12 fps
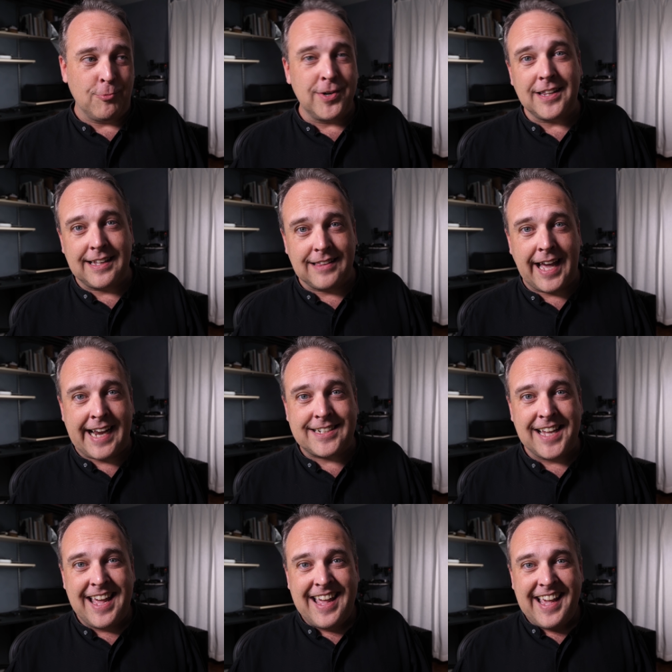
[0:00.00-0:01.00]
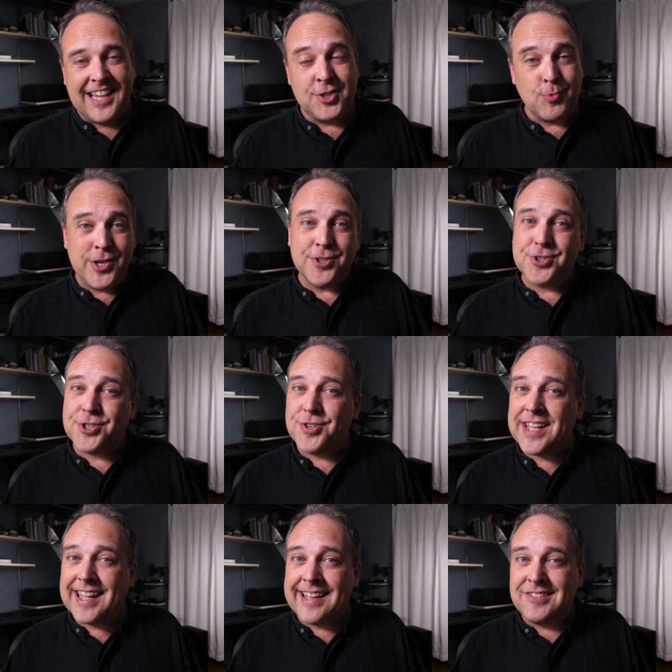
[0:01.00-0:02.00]
I really liked is when you're
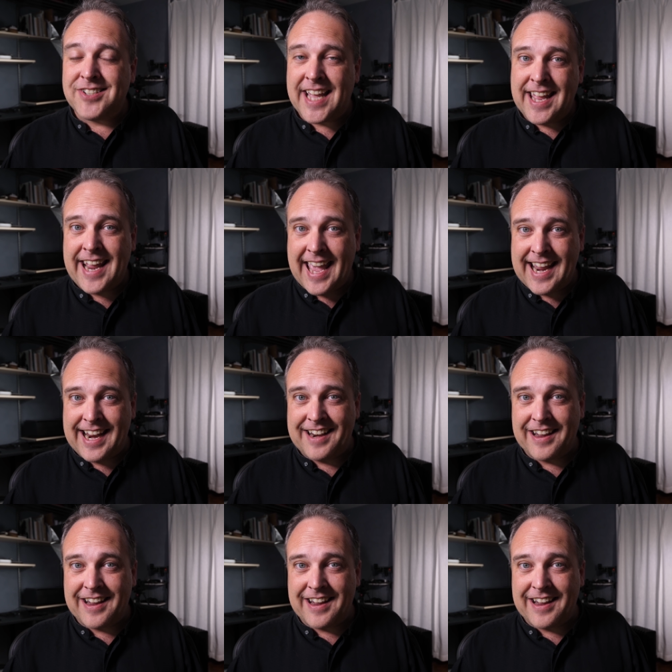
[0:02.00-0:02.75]
shooting in 1080.